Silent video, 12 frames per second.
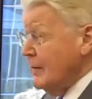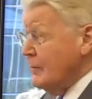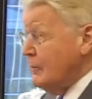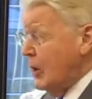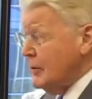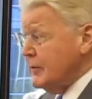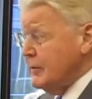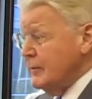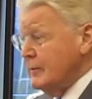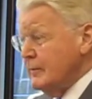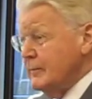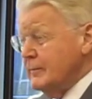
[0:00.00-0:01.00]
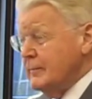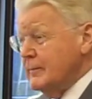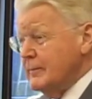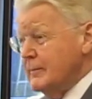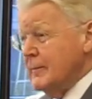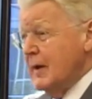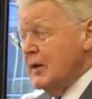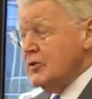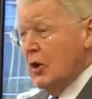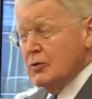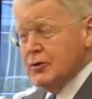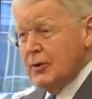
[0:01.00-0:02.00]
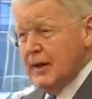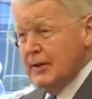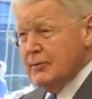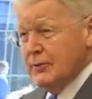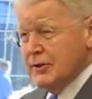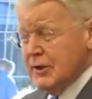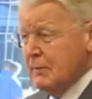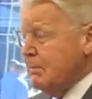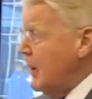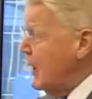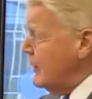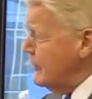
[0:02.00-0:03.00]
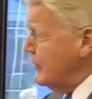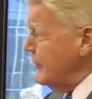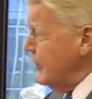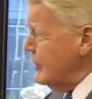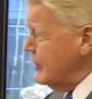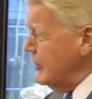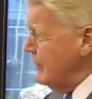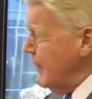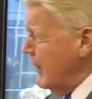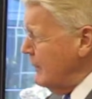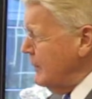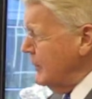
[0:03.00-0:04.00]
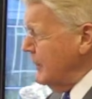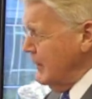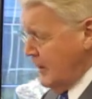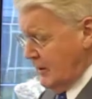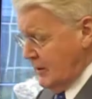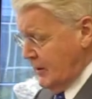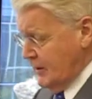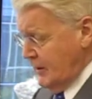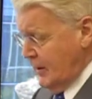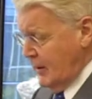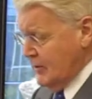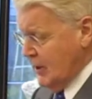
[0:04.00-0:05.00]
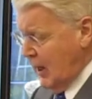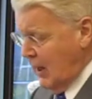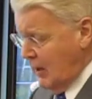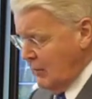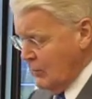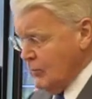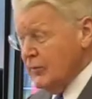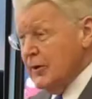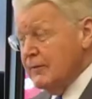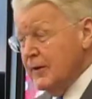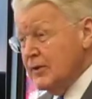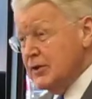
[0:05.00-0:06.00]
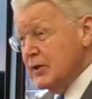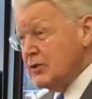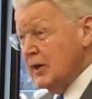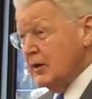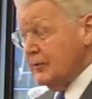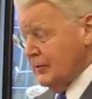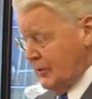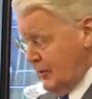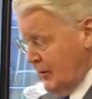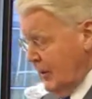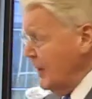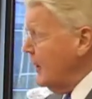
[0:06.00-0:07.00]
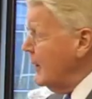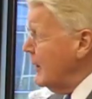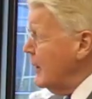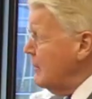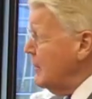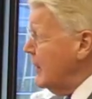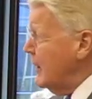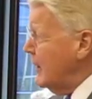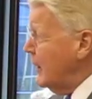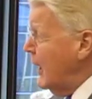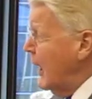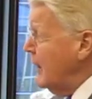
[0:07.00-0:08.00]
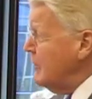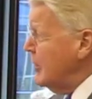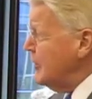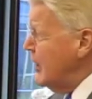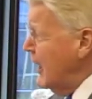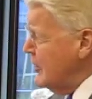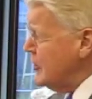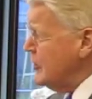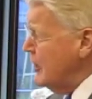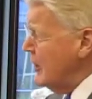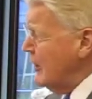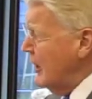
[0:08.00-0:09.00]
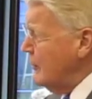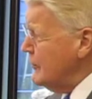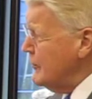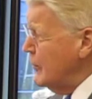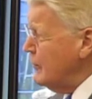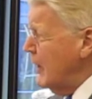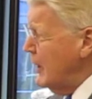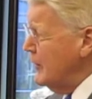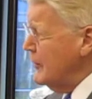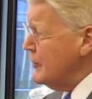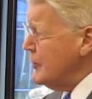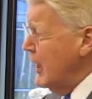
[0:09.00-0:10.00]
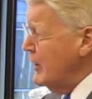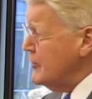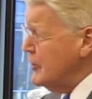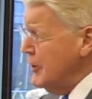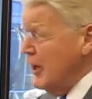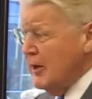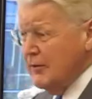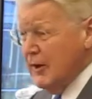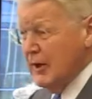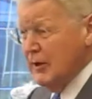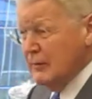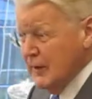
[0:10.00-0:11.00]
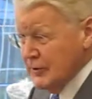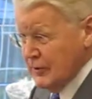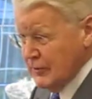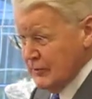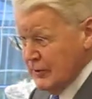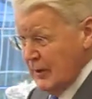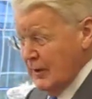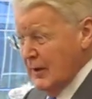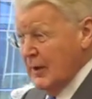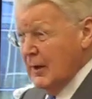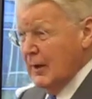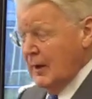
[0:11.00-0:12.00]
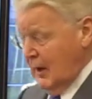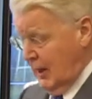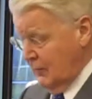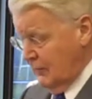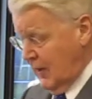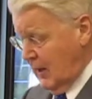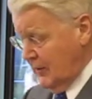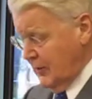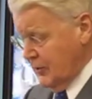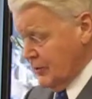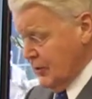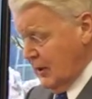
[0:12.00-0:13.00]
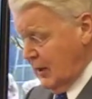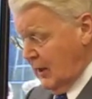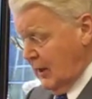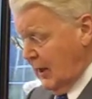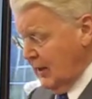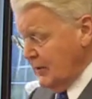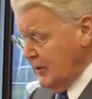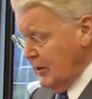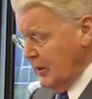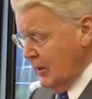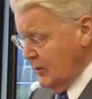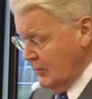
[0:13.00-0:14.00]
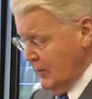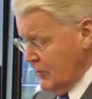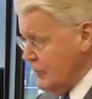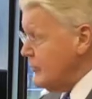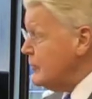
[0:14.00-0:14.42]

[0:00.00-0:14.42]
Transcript: what is also an interesting part of this development in Iceland is how the fishing sector became the testing ground for various engineering innovations and various IT innovations,